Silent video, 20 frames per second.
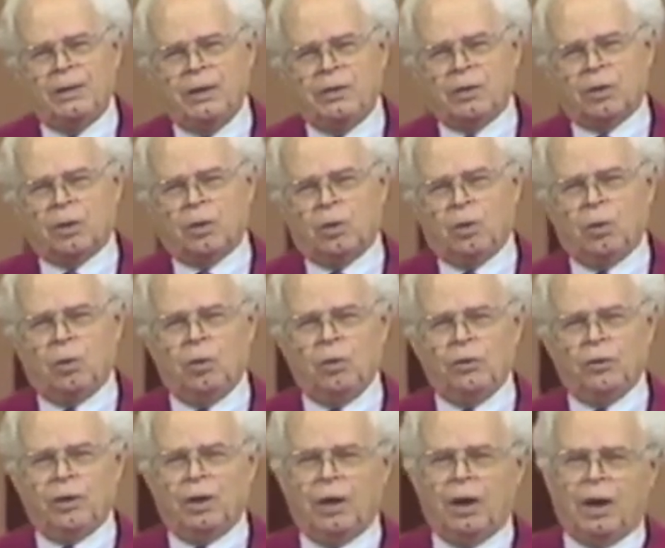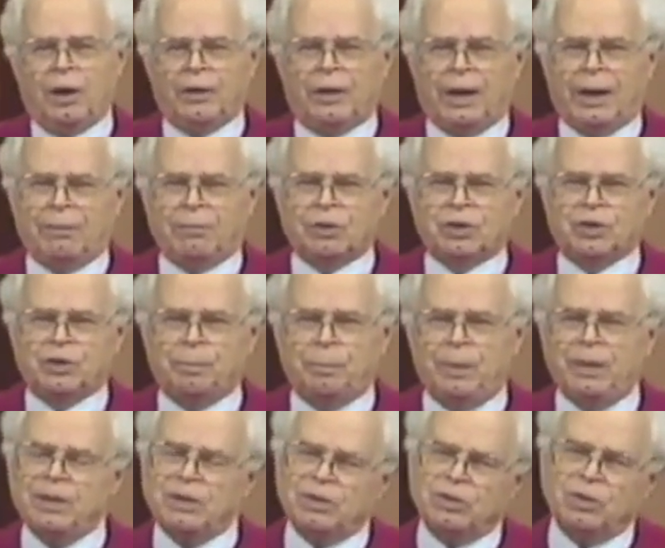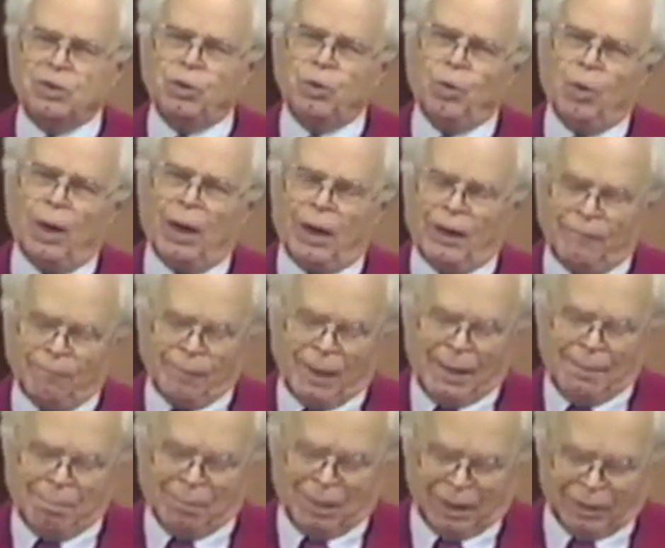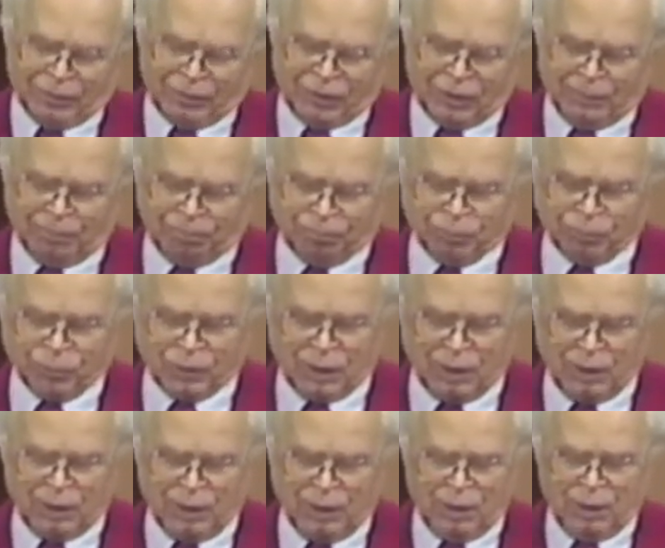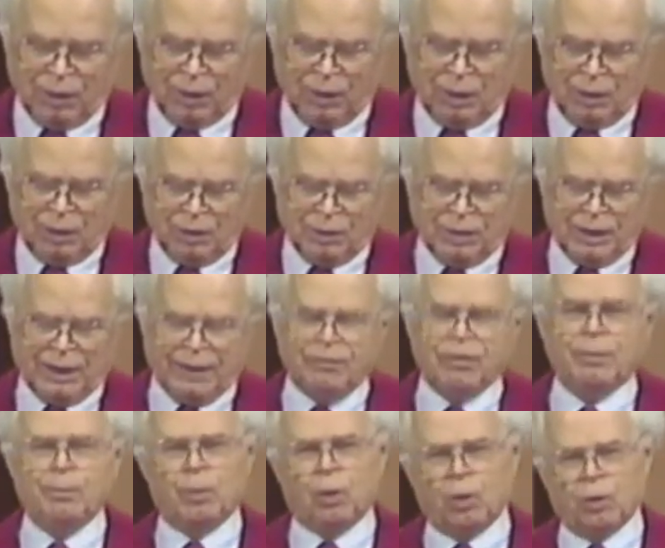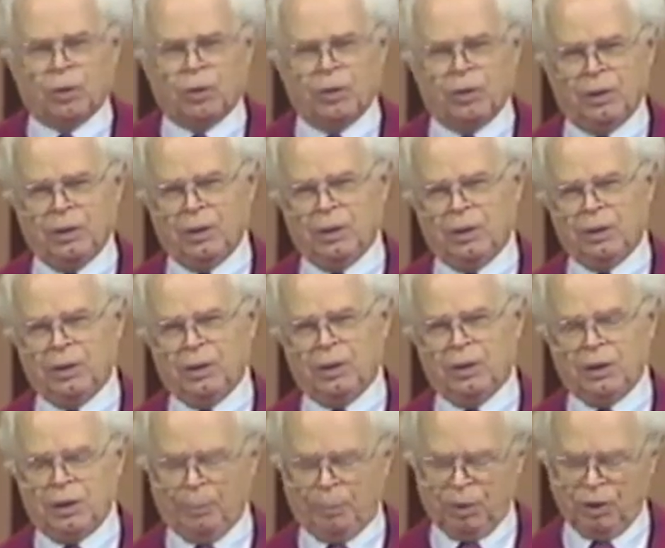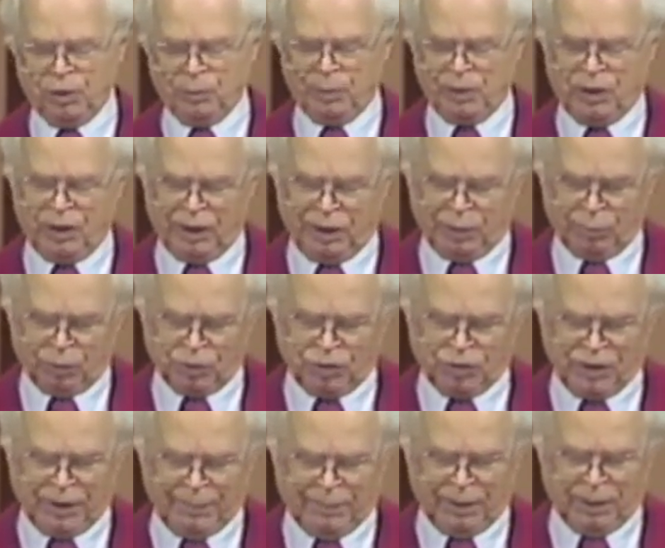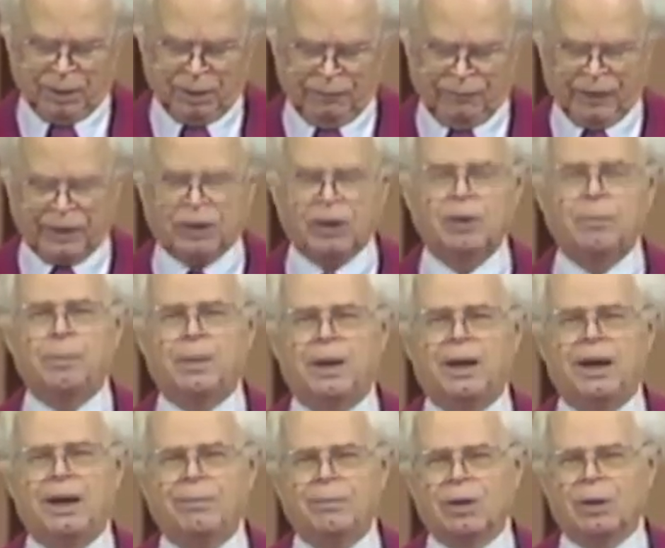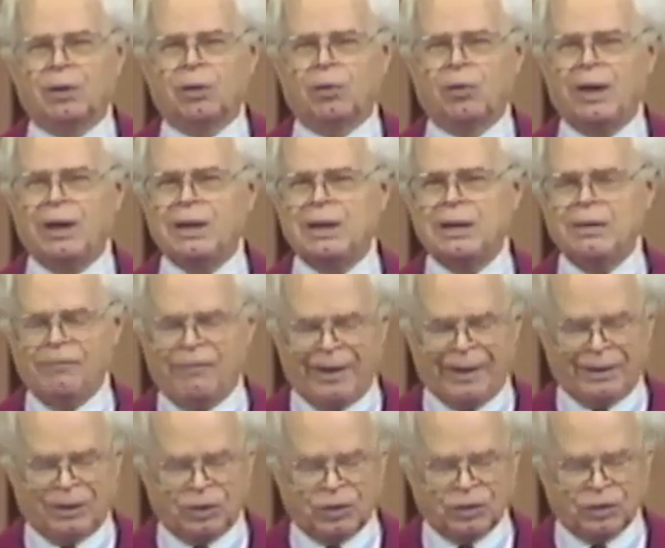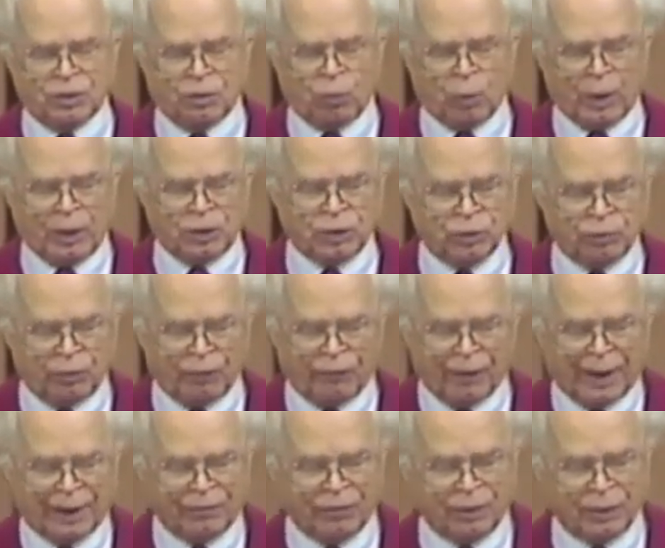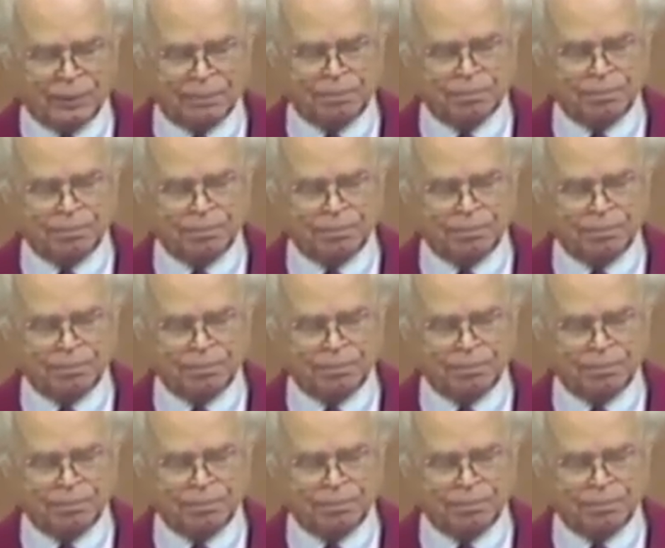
neither cold nor hot, I will spit you out of my mouth," David Morgan the Presbyterian, was deeply convicted and became the great evangelist of Welsh revival.